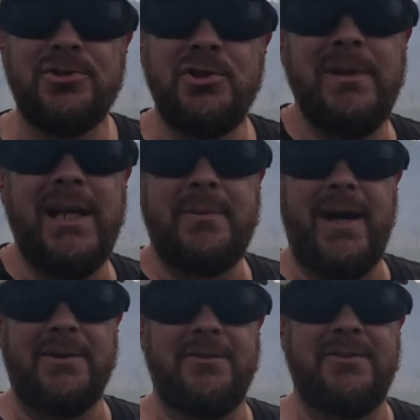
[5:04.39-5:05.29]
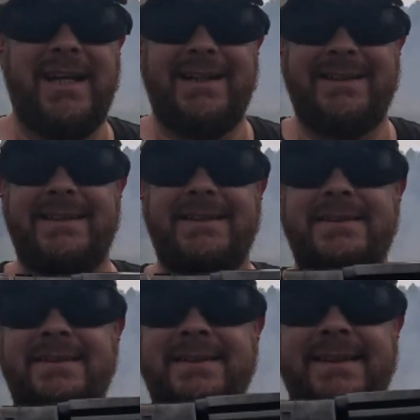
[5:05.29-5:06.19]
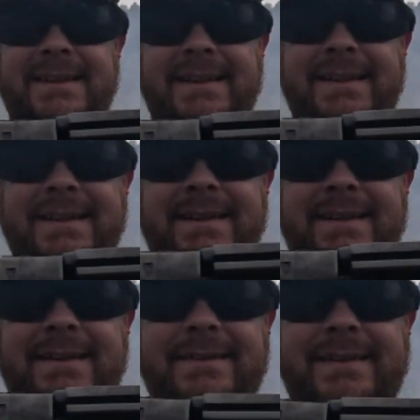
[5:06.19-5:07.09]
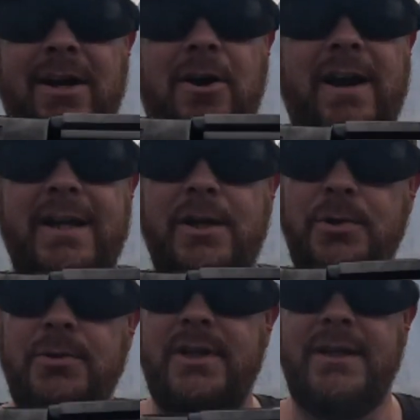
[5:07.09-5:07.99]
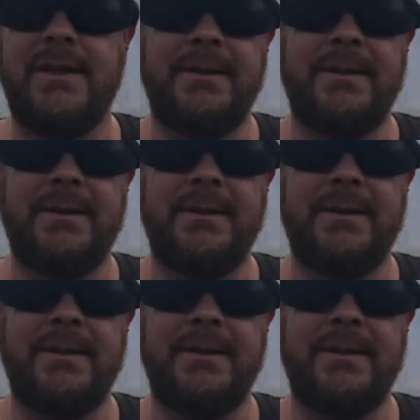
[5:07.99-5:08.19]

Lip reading: you don't shoot black powder every now and then, they are a hoot.